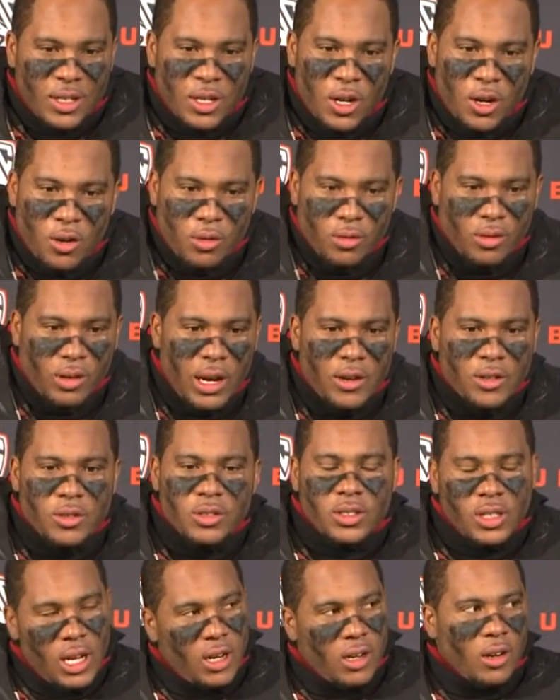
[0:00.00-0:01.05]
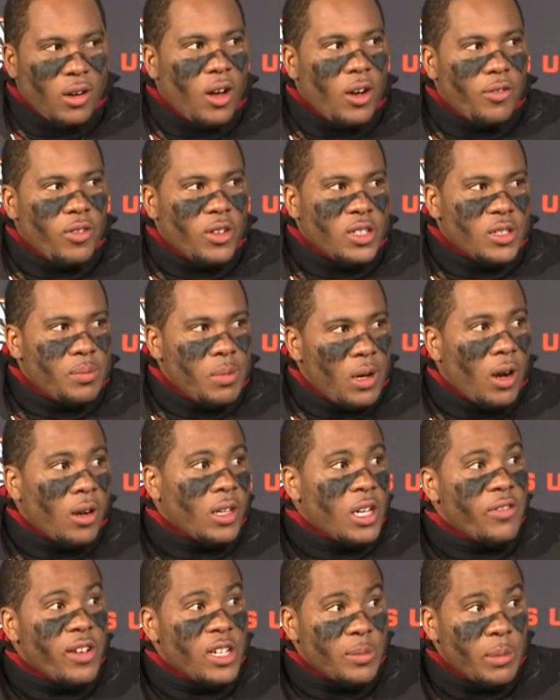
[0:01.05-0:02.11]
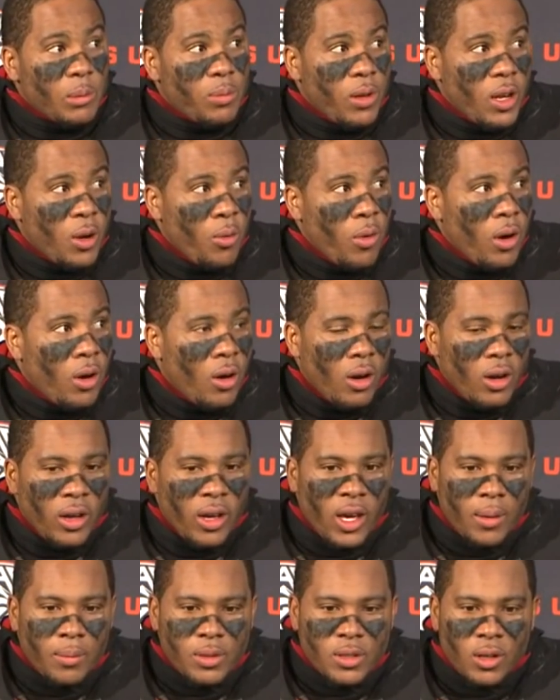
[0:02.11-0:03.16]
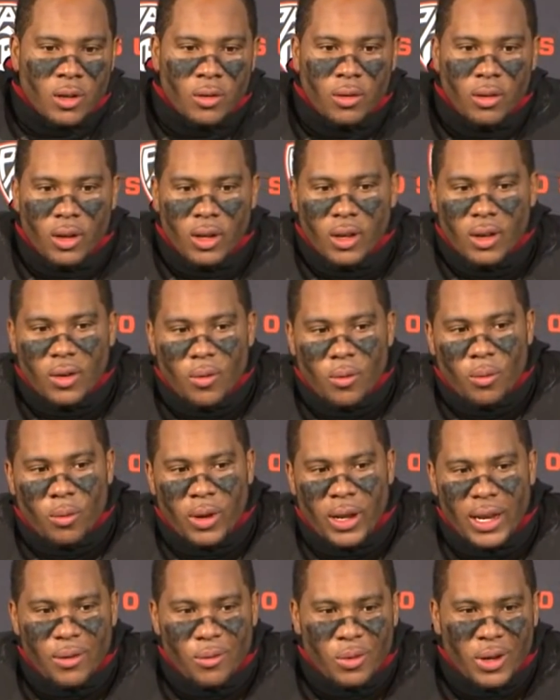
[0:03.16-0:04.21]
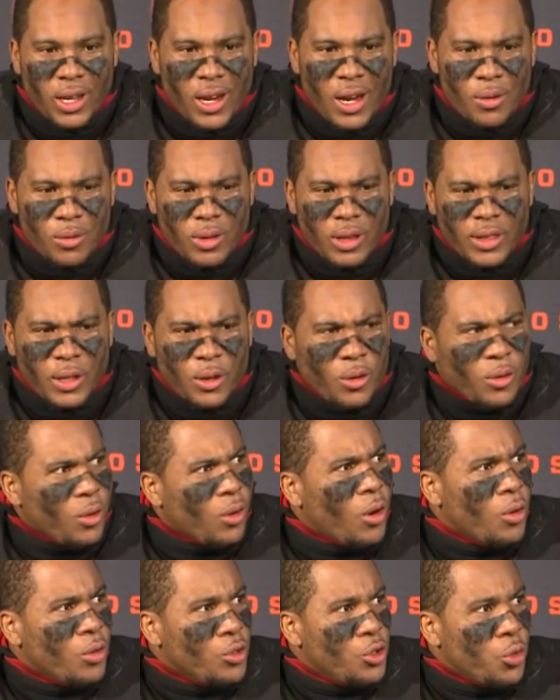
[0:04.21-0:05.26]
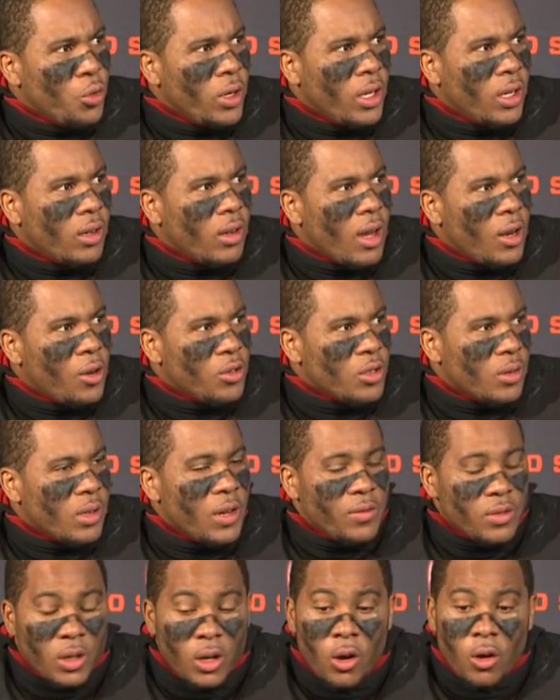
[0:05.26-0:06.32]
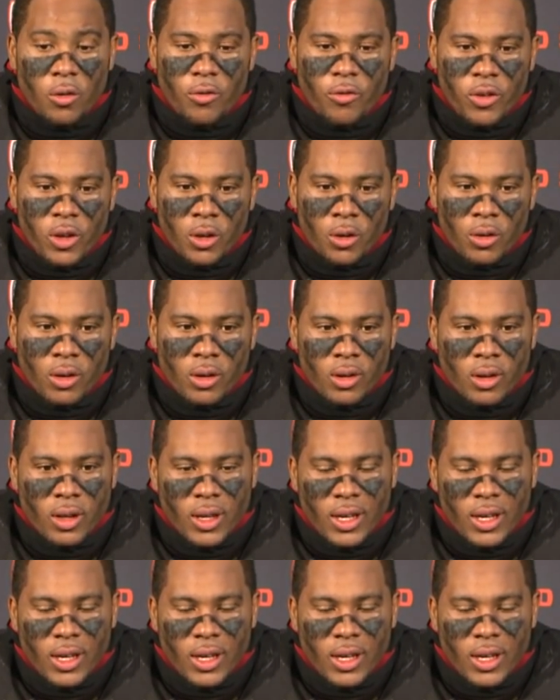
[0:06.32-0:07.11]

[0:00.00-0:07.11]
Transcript: You know, Arizona State had a good offense, but our defense has been playing well all game. So when they got when they were on their own 20, I knew it was going to give us a long field.